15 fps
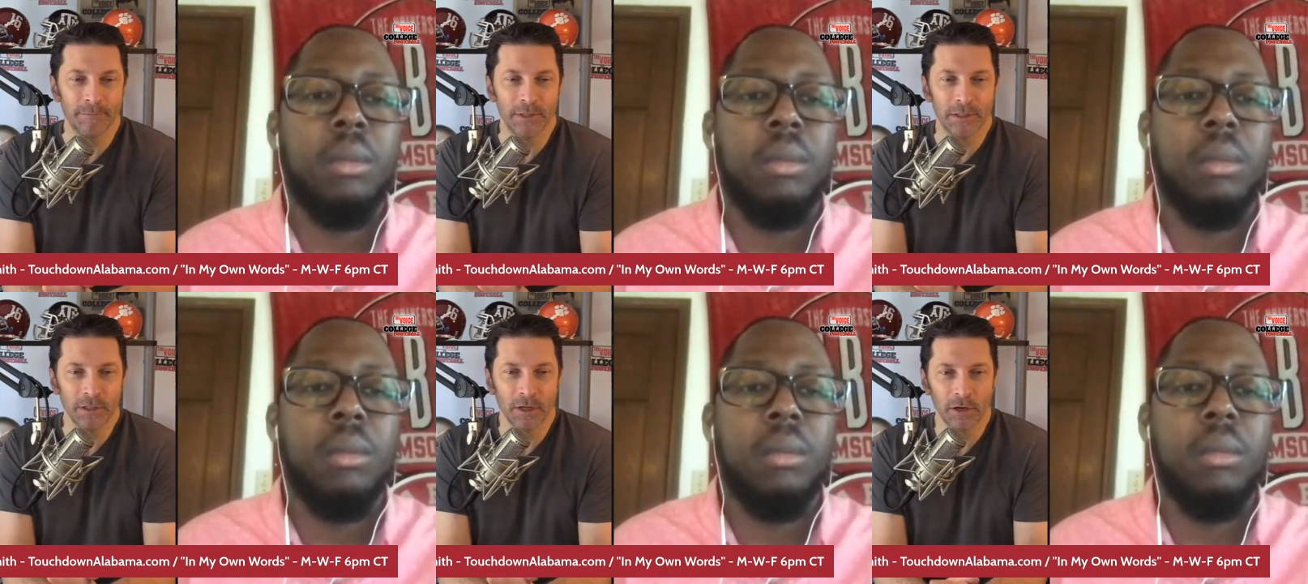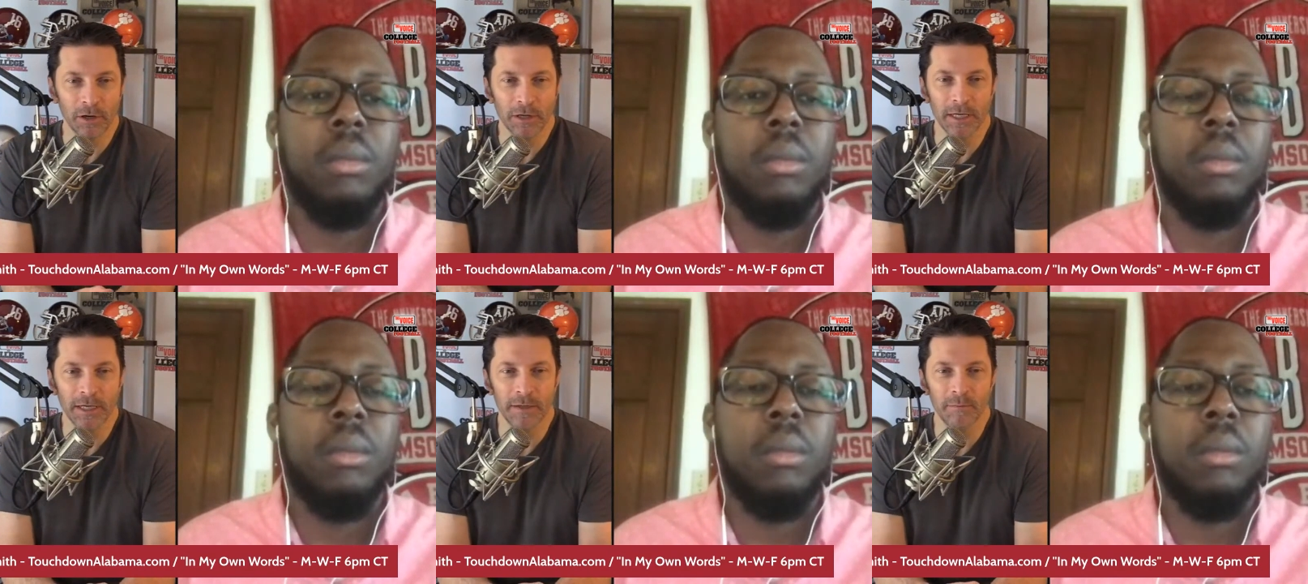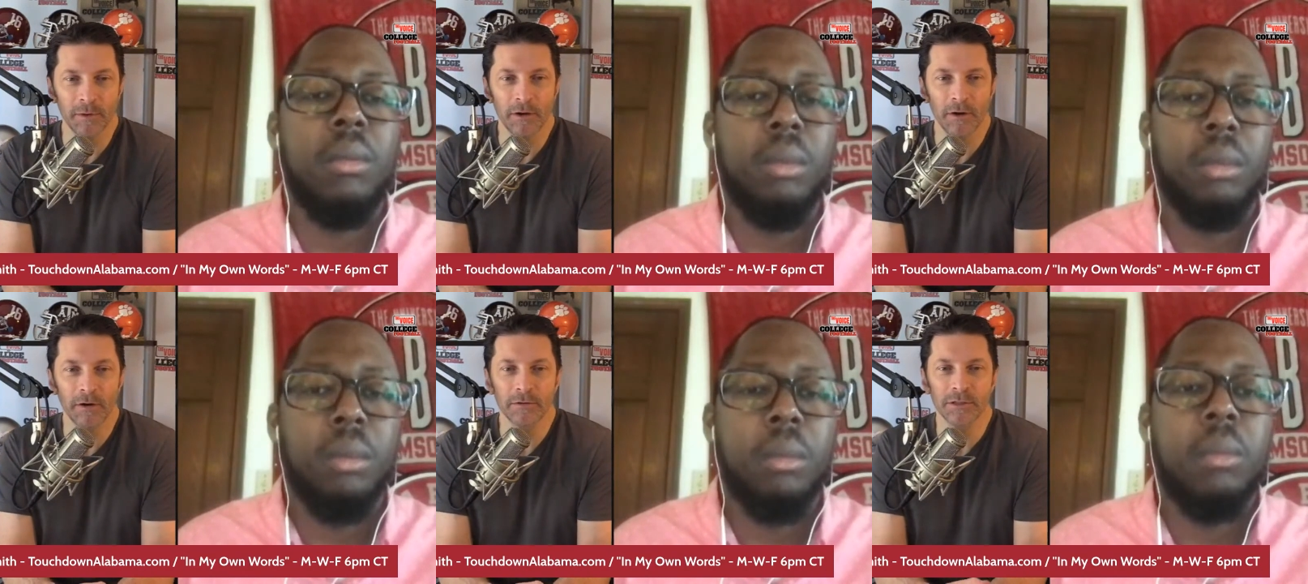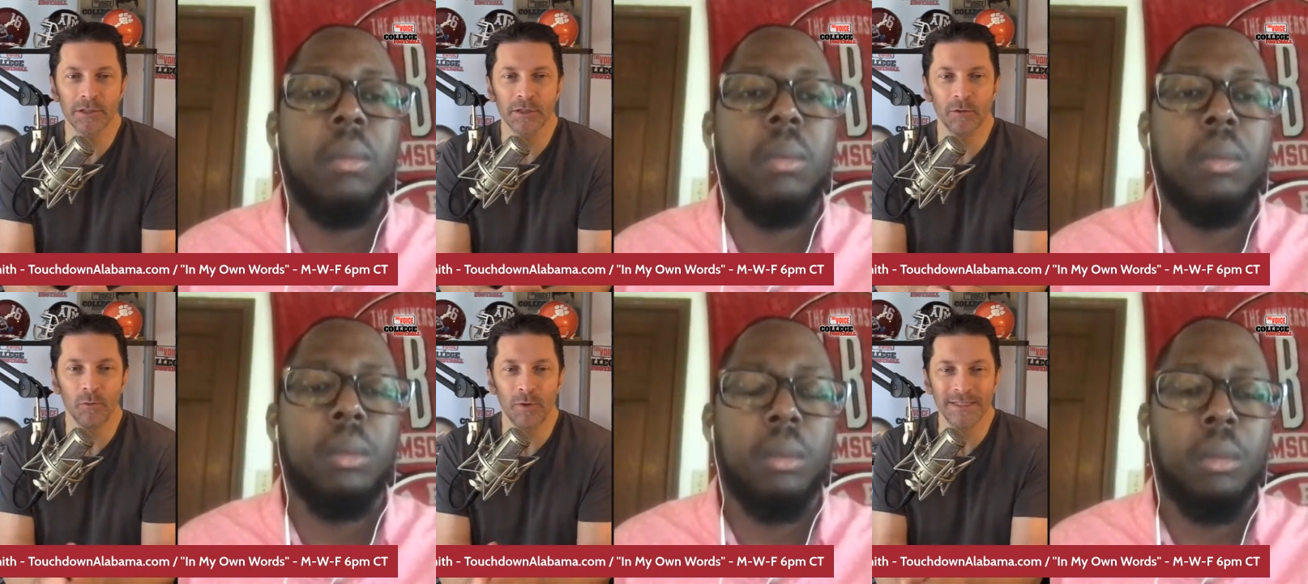Speaker 1: the target in regards
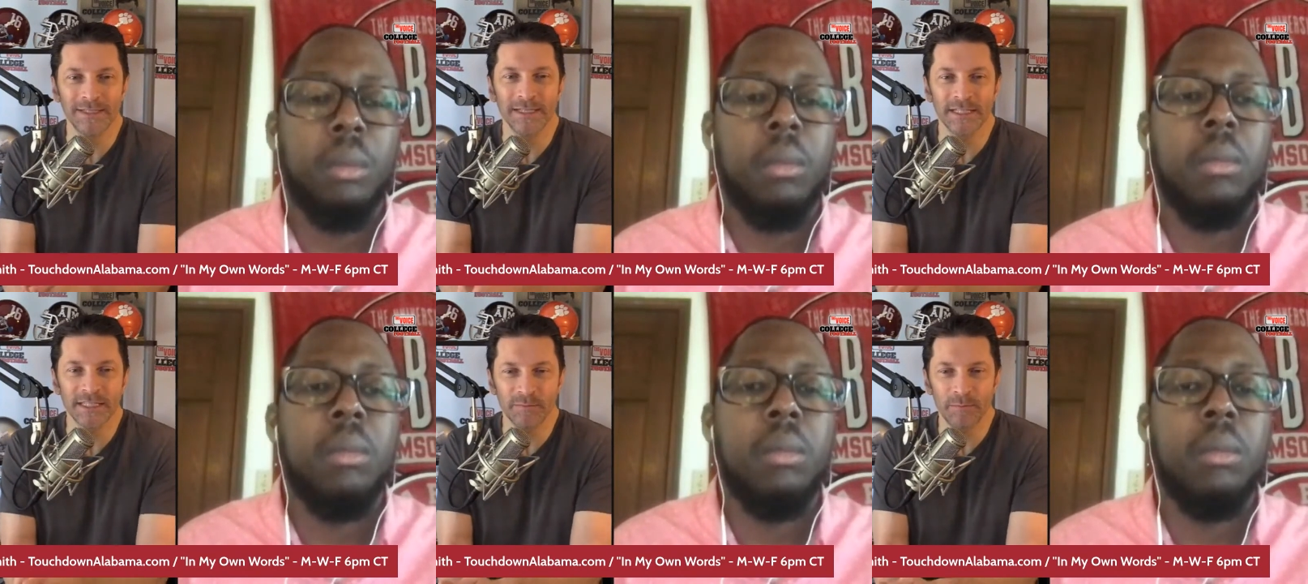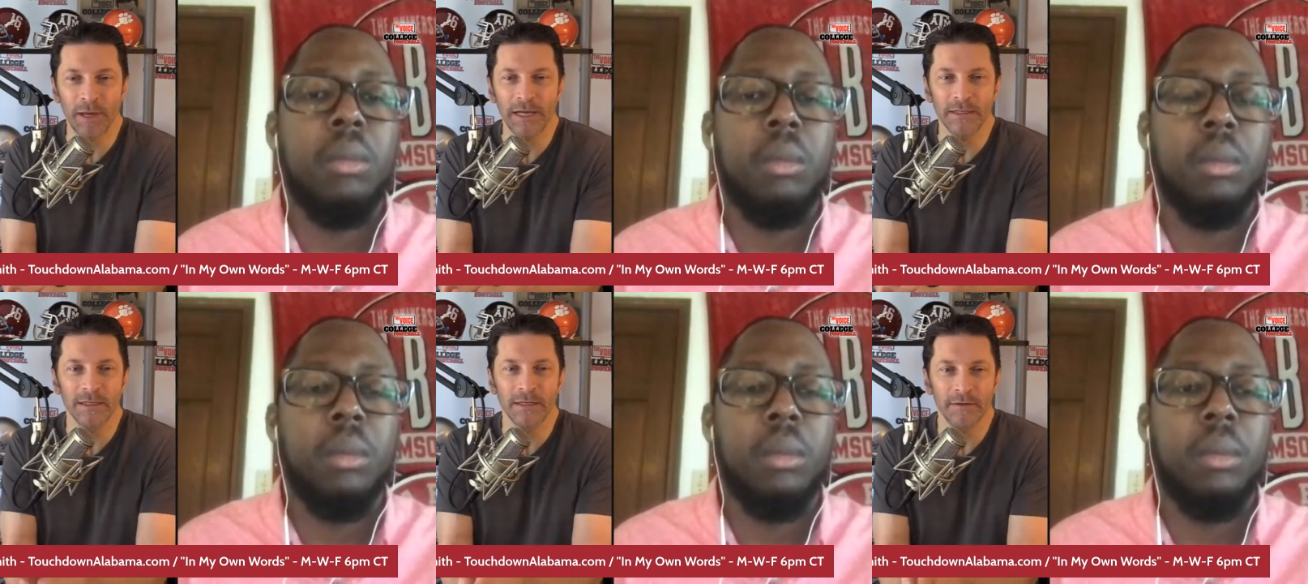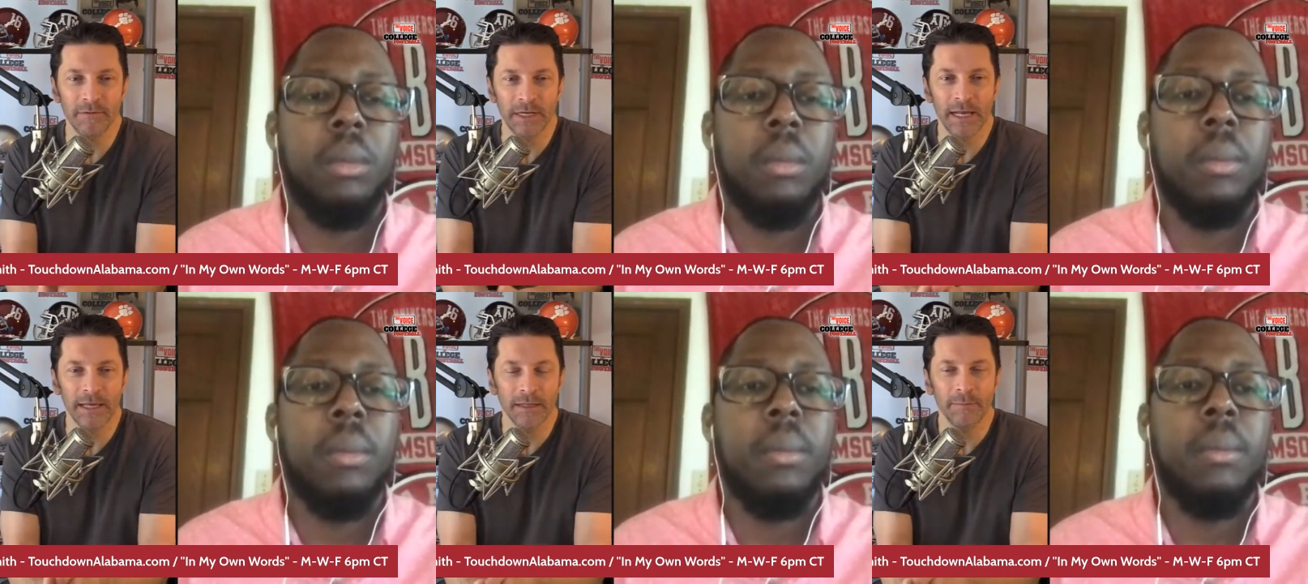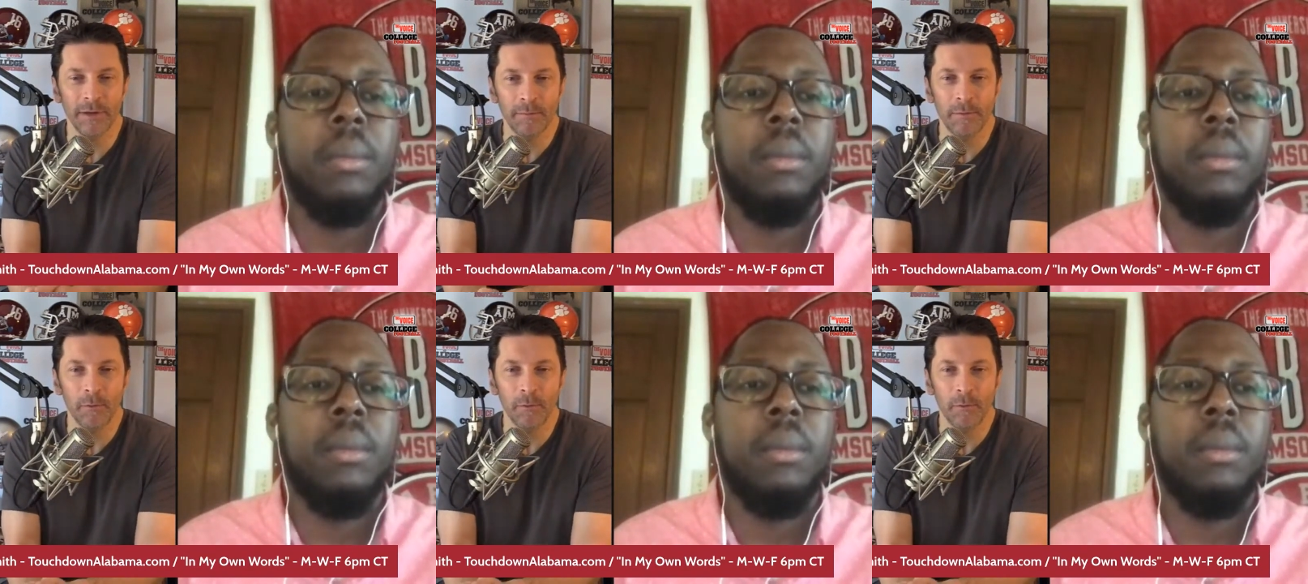to what's expected of an Alabama